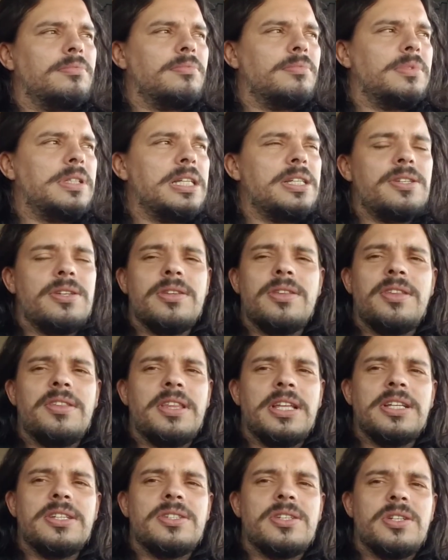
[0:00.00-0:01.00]
There's other
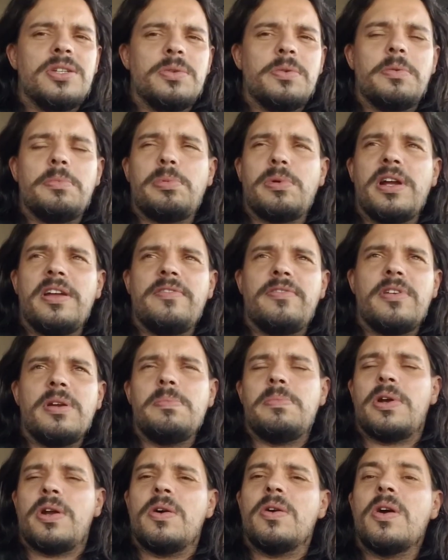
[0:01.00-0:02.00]
things to do with bravery,
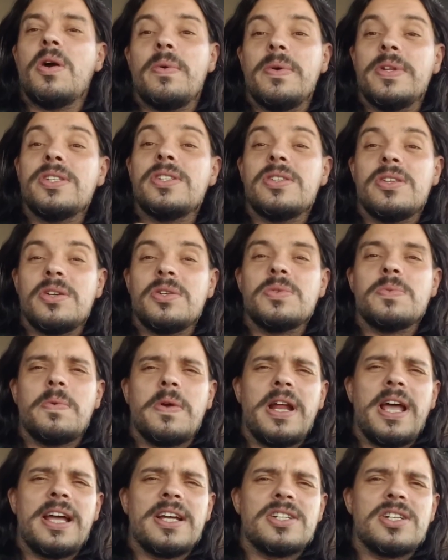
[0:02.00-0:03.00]
but I'll go into those when
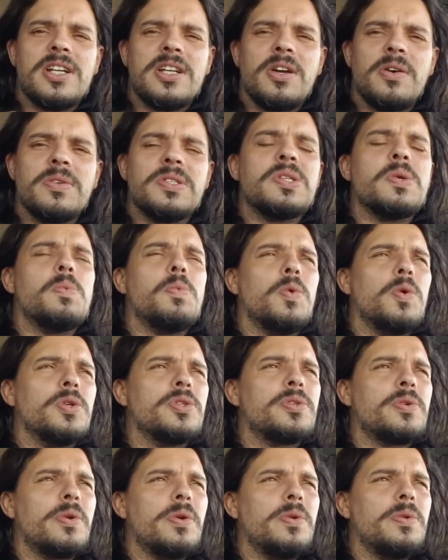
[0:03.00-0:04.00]
I actually go into War
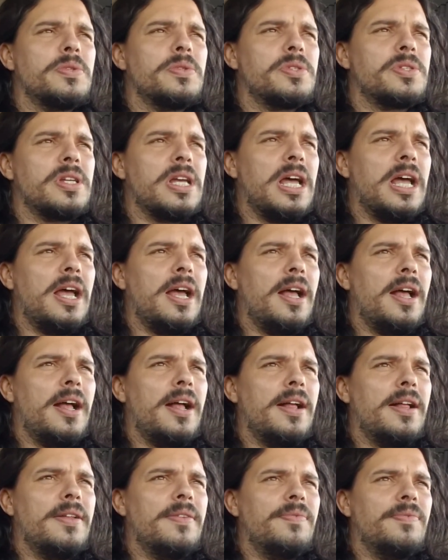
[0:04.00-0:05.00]
Scrolls.
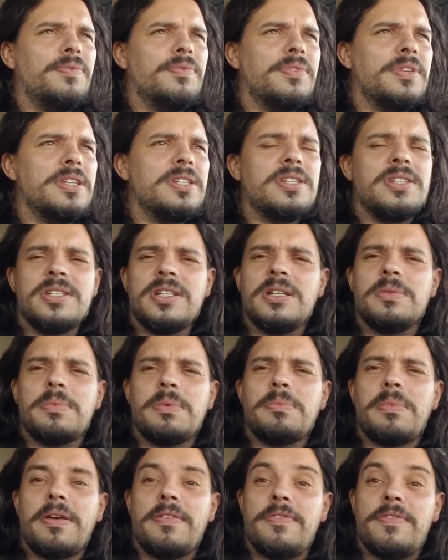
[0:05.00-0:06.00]
This is going to be
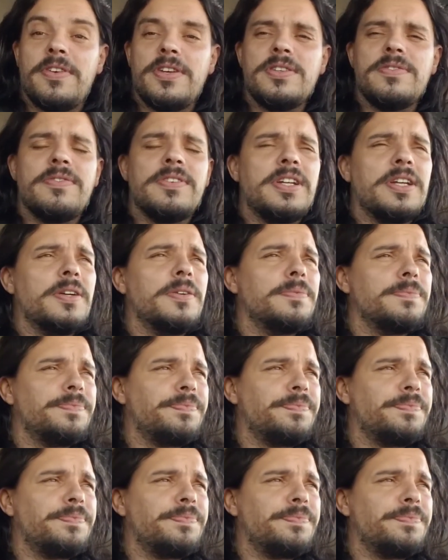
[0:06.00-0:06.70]
my first video.